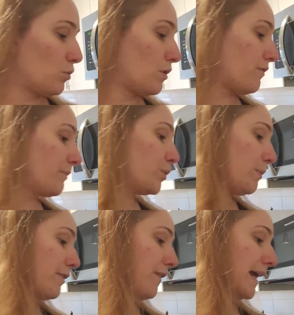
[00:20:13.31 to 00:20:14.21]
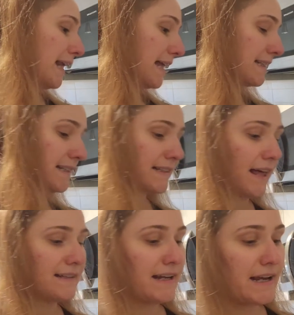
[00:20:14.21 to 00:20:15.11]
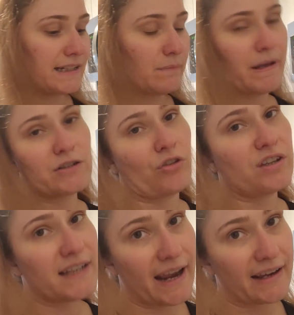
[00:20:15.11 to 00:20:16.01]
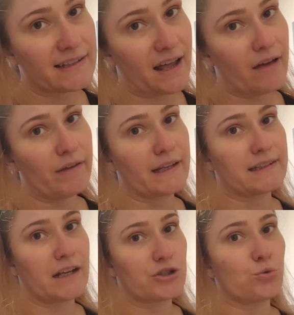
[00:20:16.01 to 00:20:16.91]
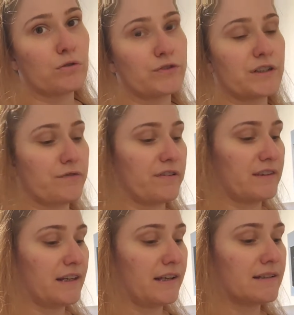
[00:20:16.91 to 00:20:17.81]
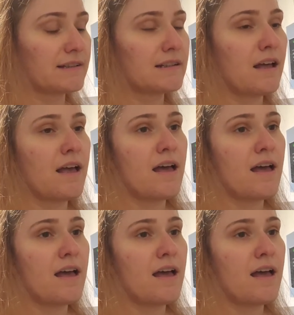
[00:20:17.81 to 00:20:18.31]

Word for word: Or if I'm doing my finances that day, it depends on the day, because I have like a schedule for different things.